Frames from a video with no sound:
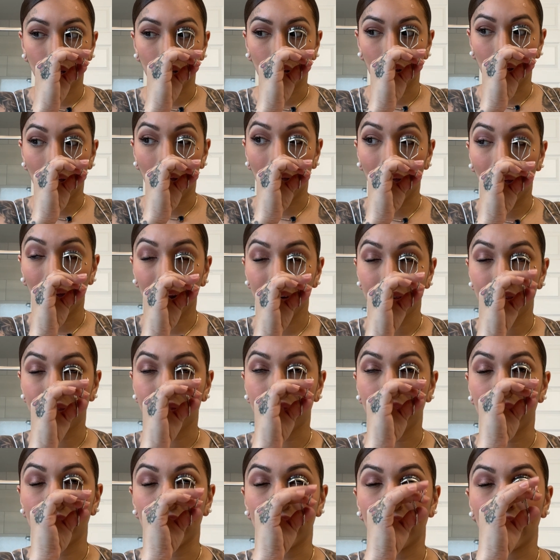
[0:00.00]
I had a
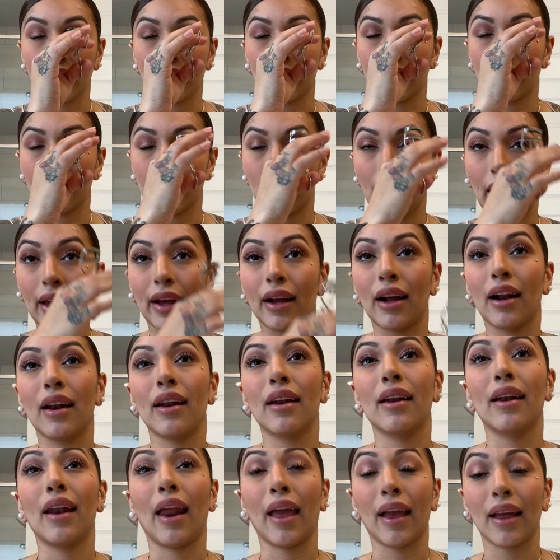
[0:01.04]
feeling like,
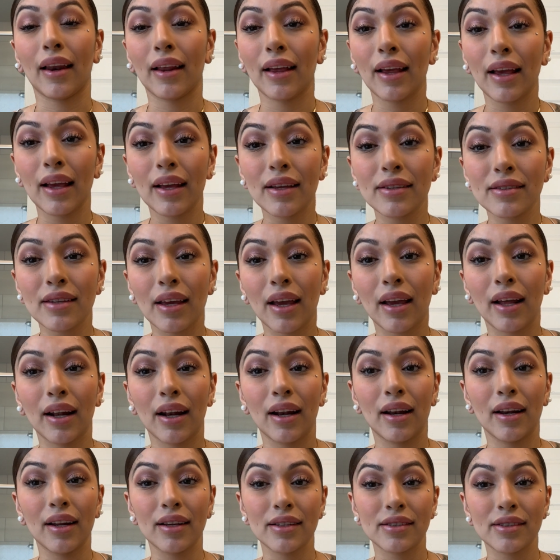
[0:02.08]
ladies,
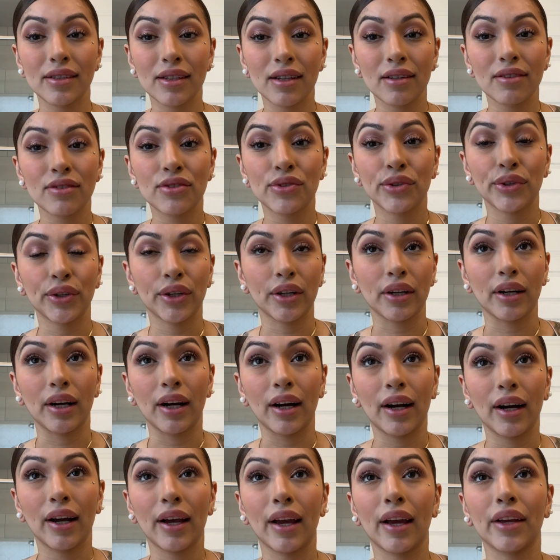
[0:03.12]
listen to your
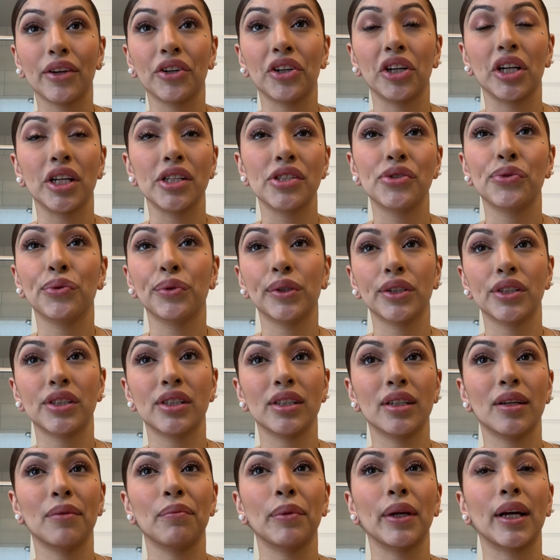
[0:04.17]
gut and your
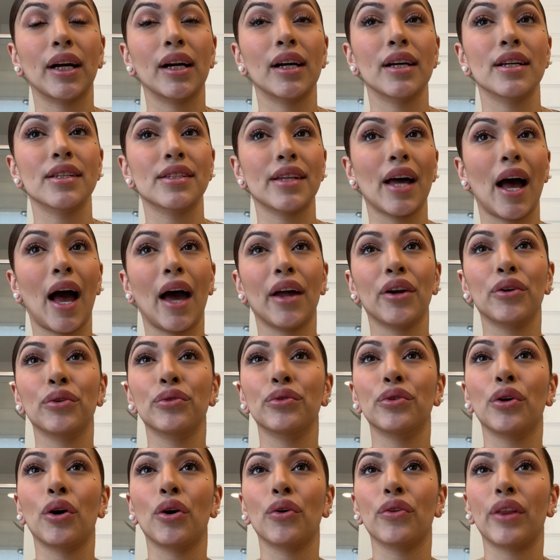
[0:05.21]
intuition, because I don't
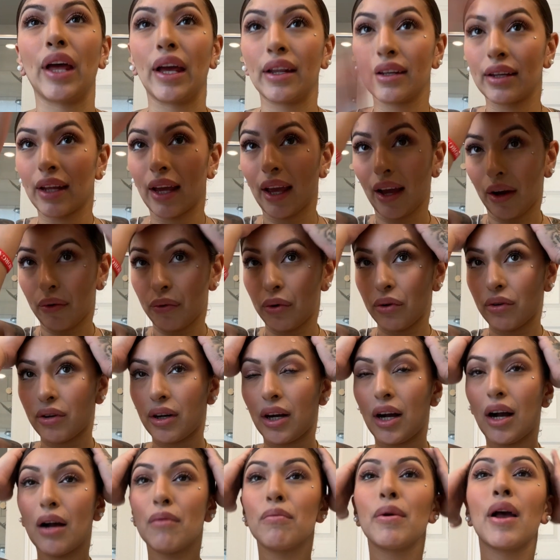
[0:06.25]
know, that day I woke
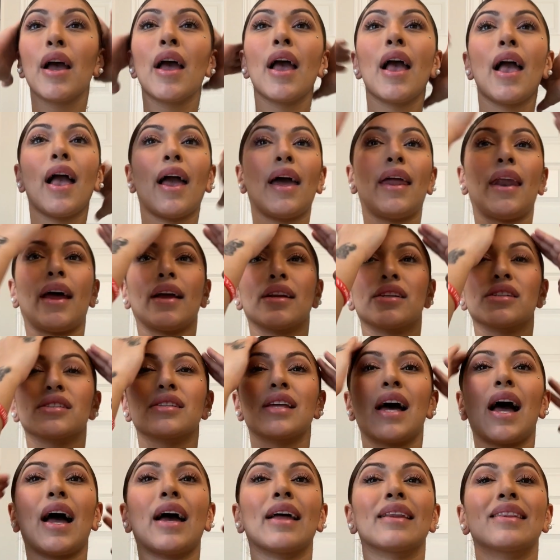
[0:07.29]
up and I just
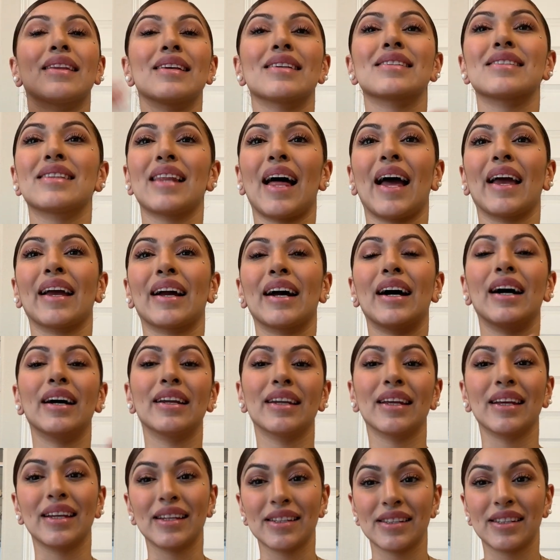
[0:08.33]
had this like
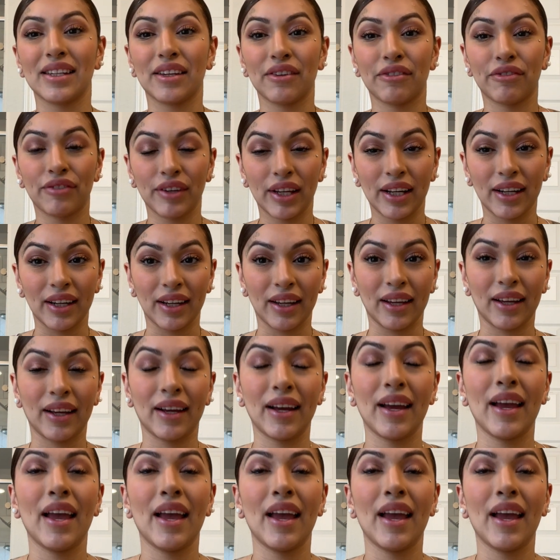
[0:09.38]
uneasy feeling.